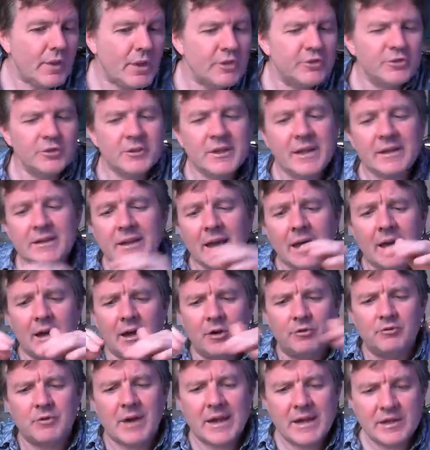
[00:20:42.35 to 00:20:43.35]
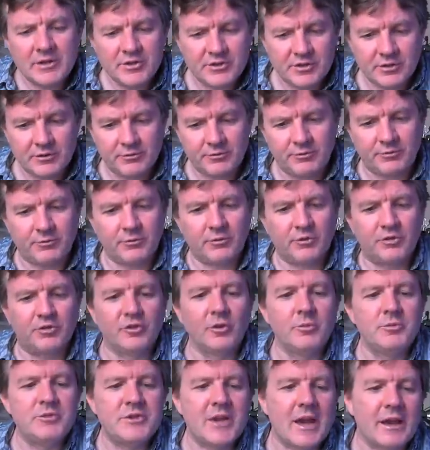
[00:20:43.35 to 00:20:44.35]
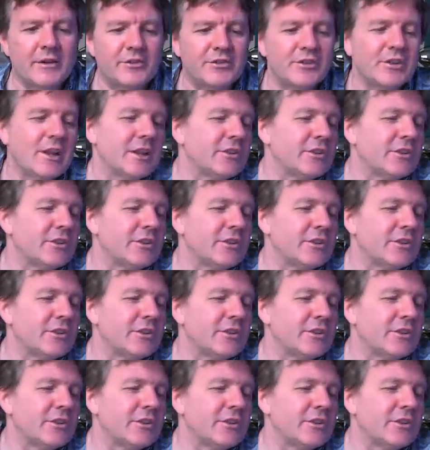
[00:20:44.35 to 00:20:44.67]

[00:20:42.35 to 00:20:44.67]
So you get a range of subjects.